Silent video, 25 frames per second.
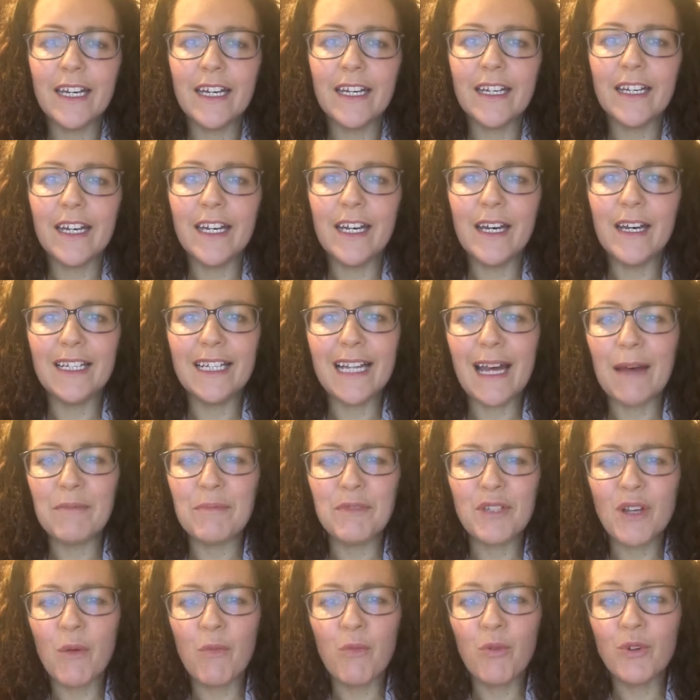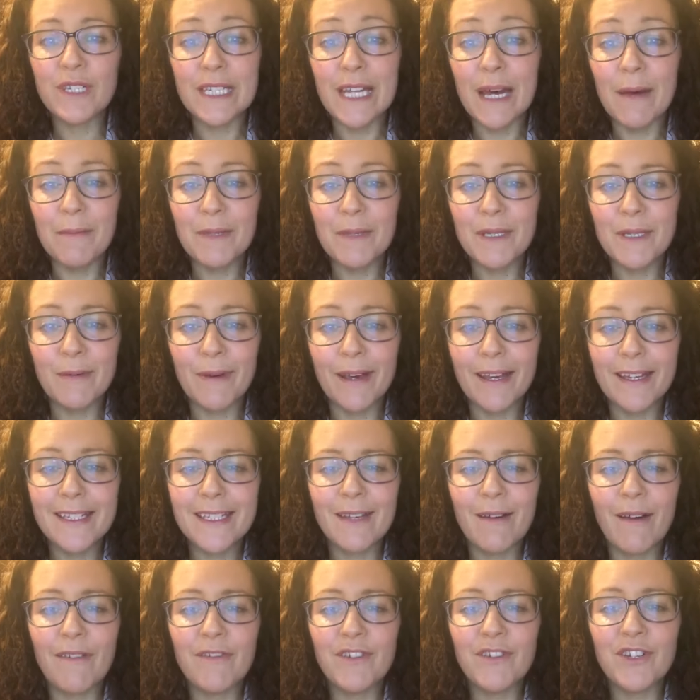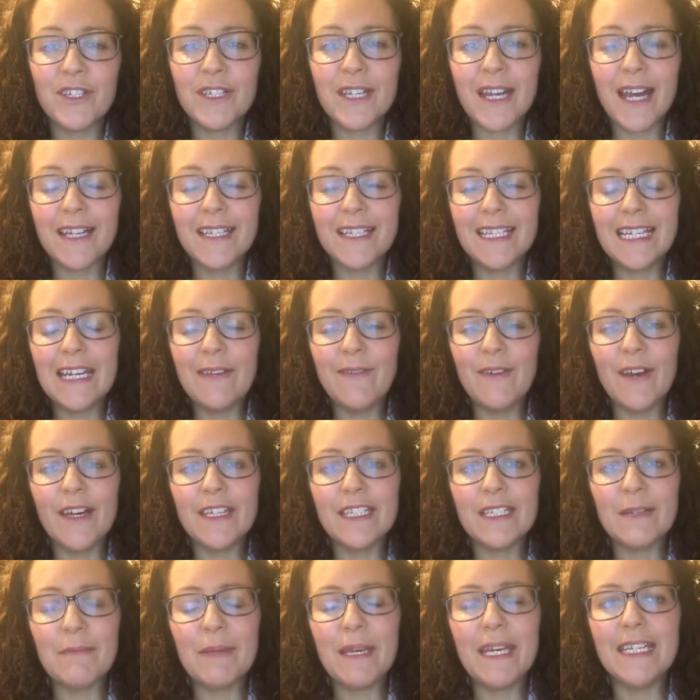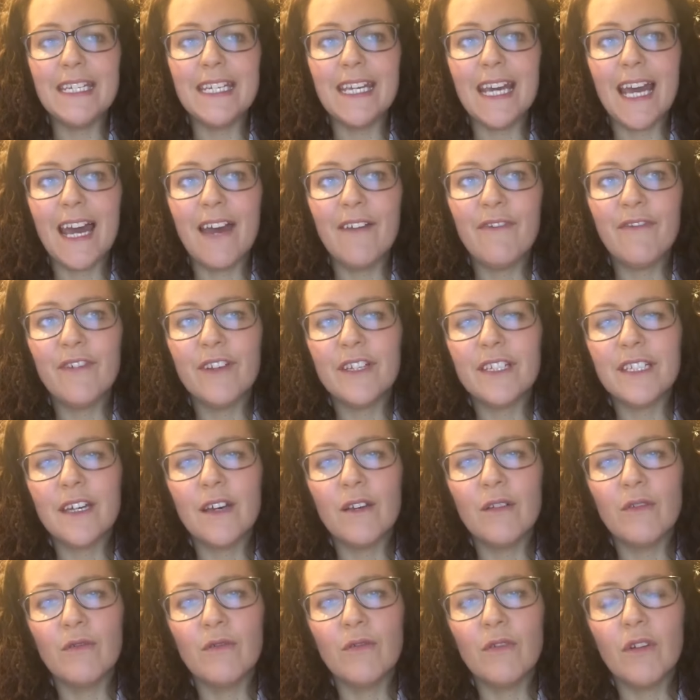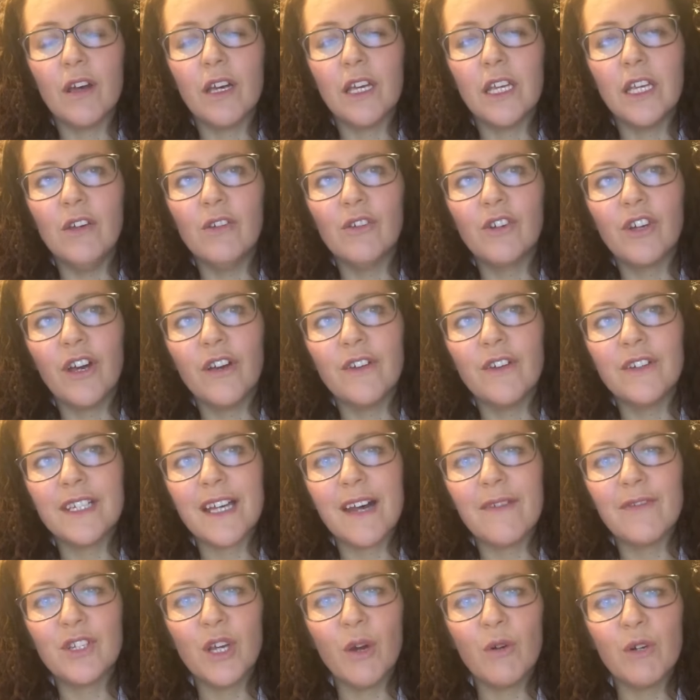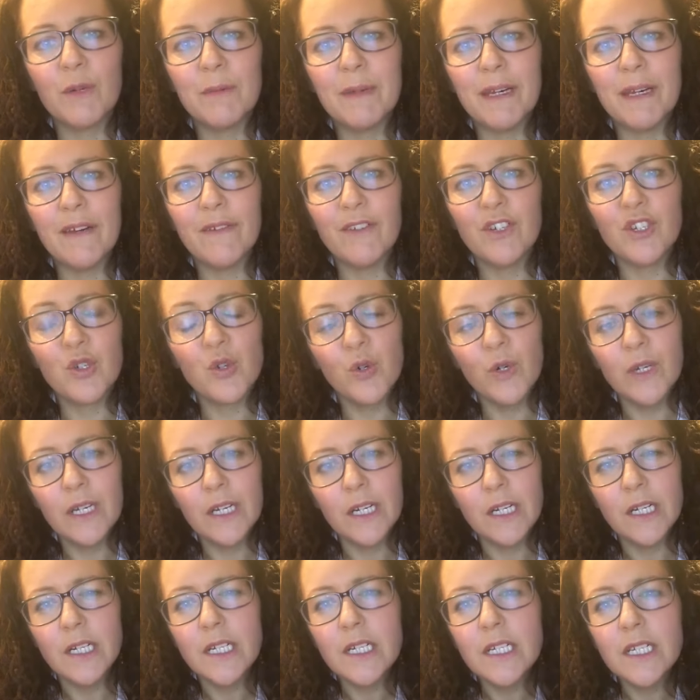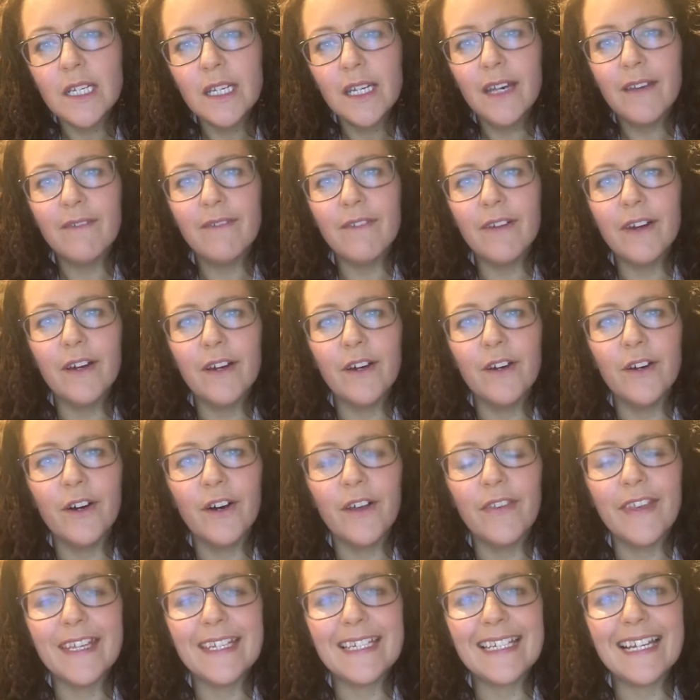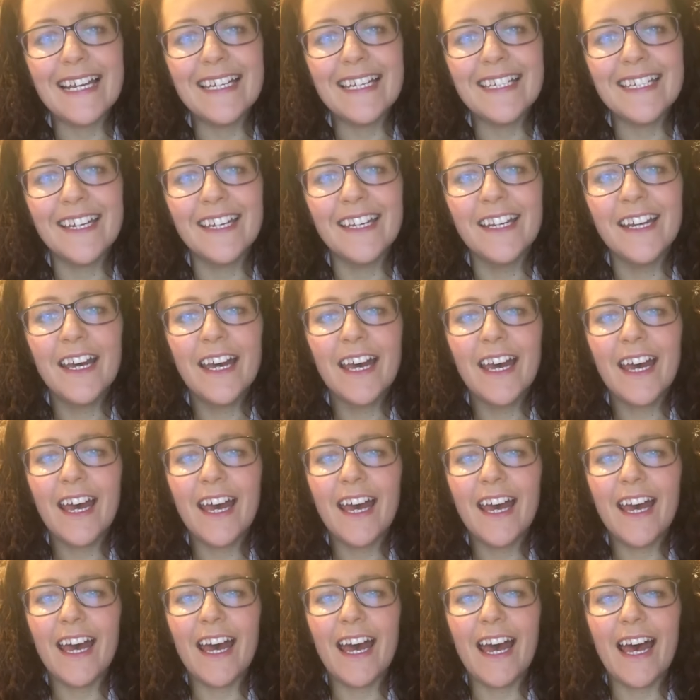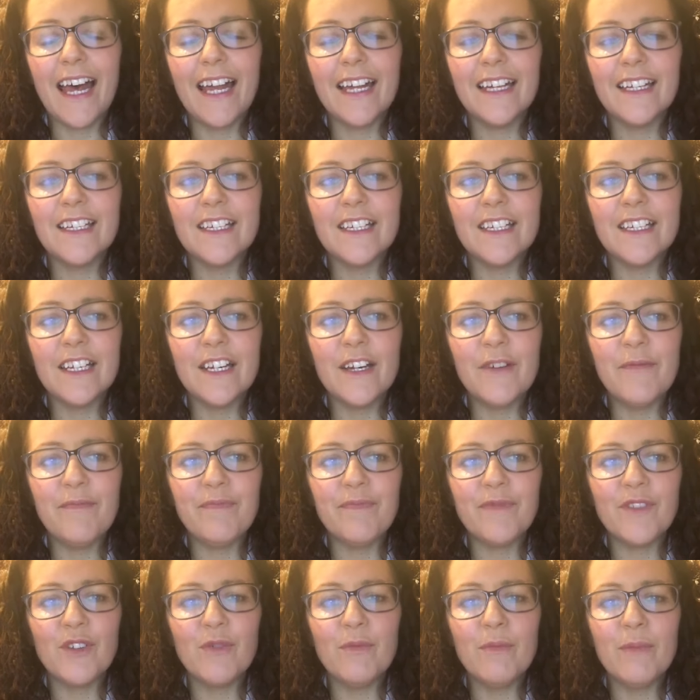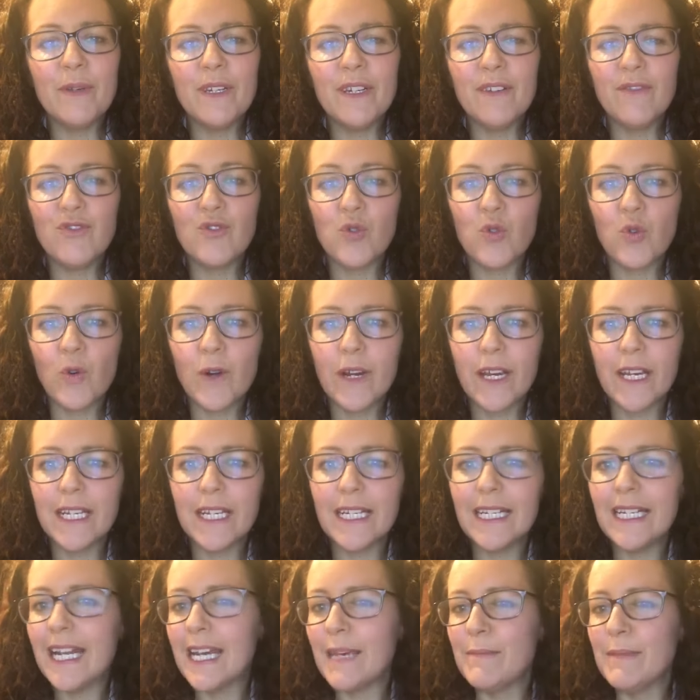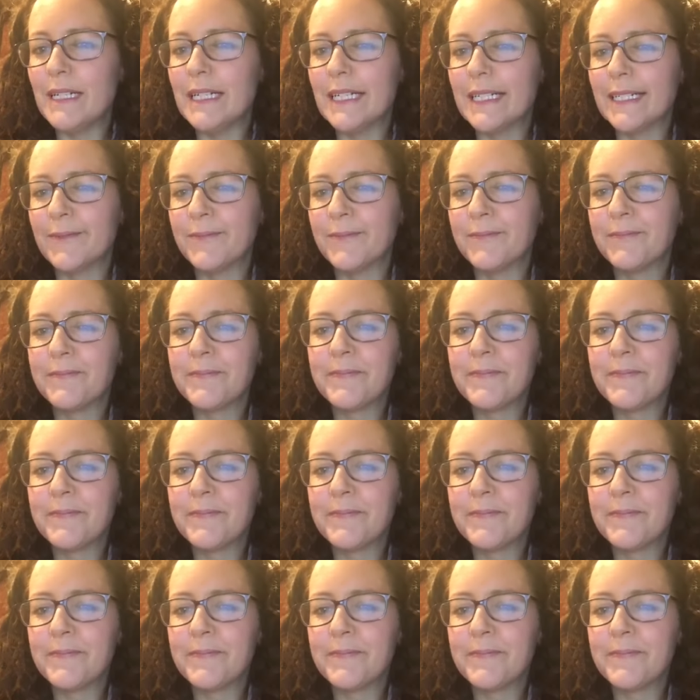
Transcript: laptop wasn't up to it. So I've just had to leave it as a PDF. So you're going to have to go on a bit of a toy hunt for this lesson and do a bit of drawing and labelling.